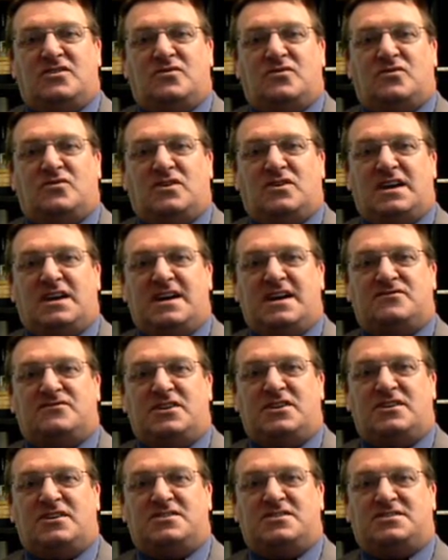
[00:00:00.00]
What I have
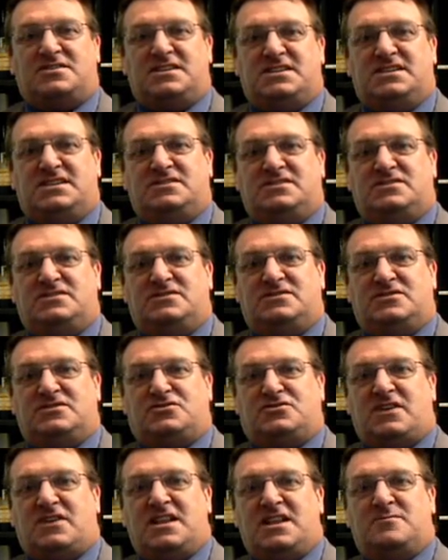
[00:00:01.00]
noticed in
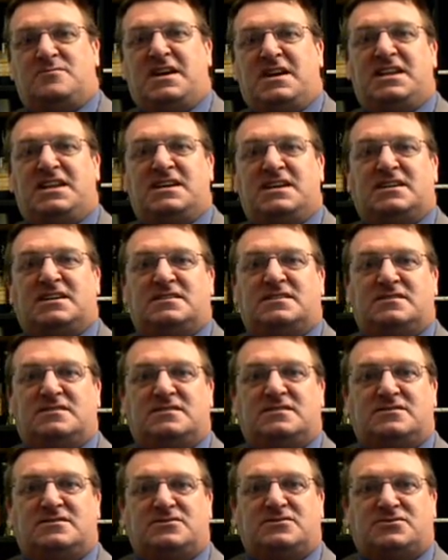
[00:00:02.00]
Australian media
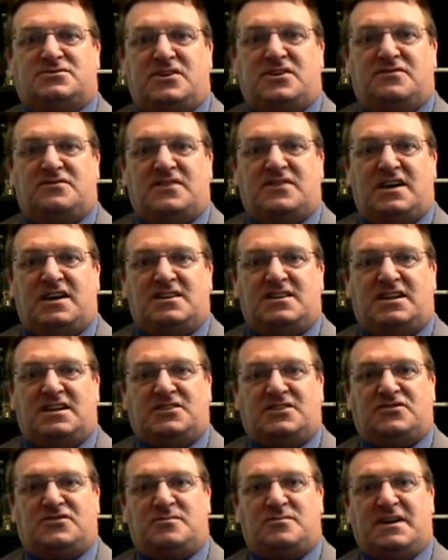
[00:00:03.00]
so far in the
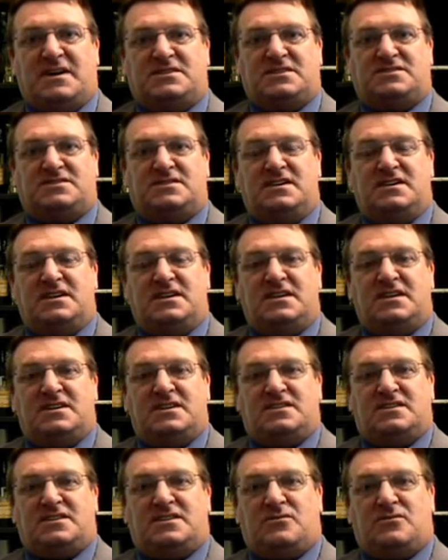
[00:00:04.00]
last few months
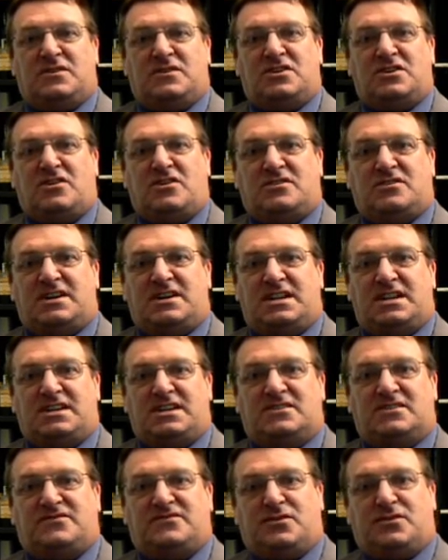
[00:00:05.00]
that we're not
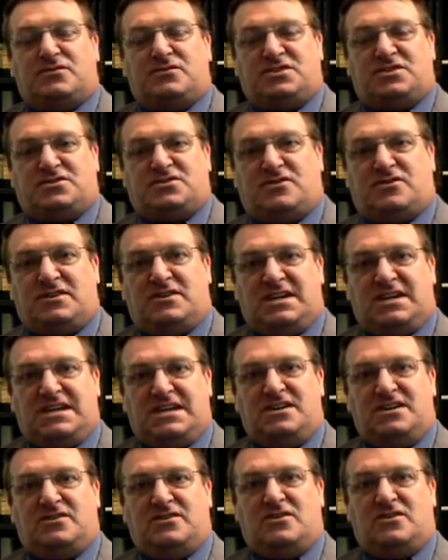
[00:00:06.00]
getting the full story
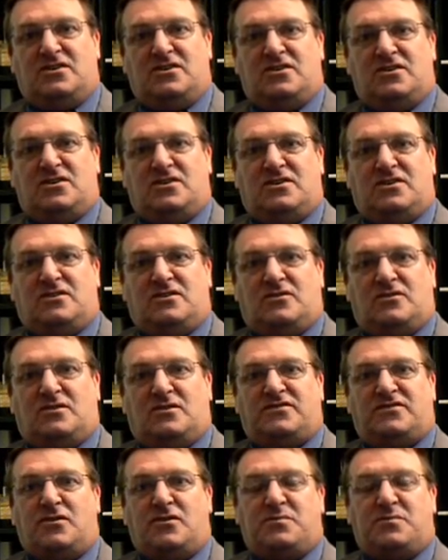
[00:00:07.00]

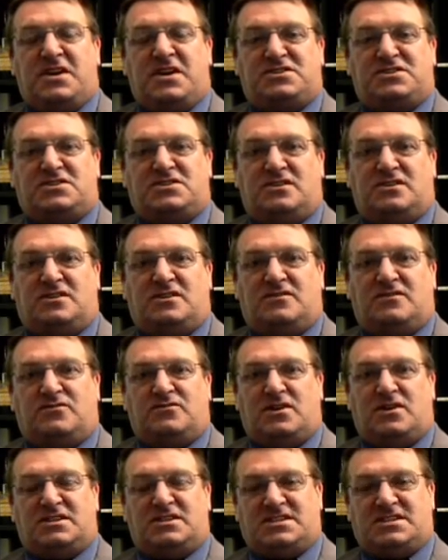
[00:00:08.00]
or full picture of
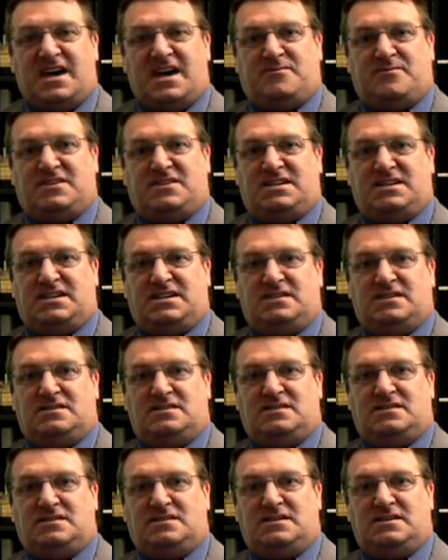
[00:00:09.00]
what is happening
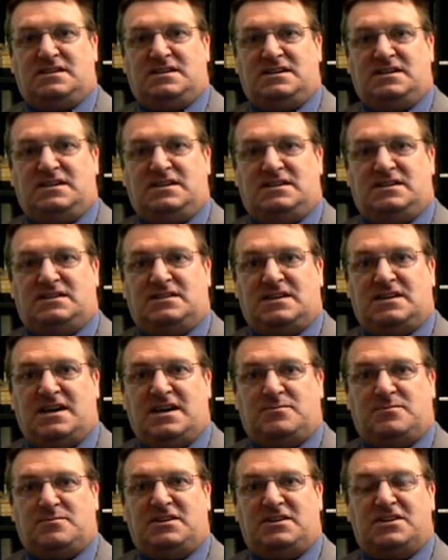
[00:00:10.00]
in
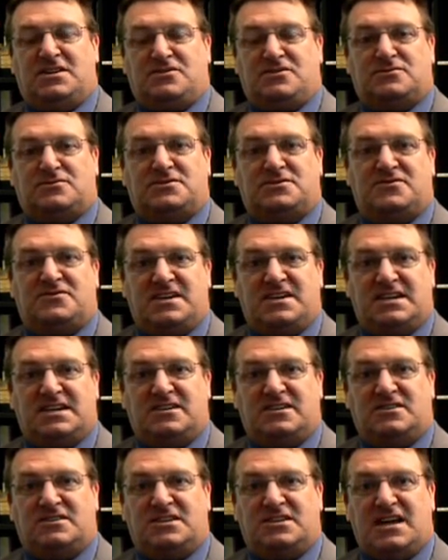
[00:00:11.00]
our political sphere
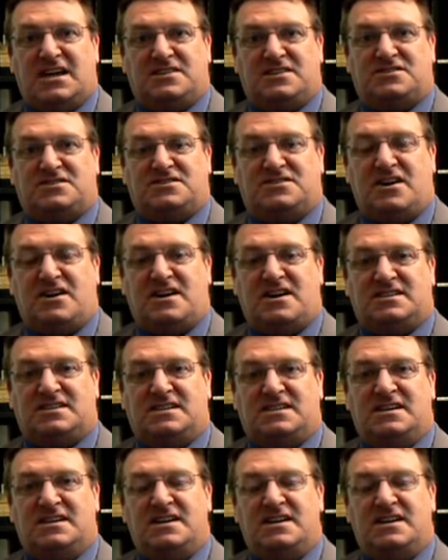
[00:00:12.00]
and in our society.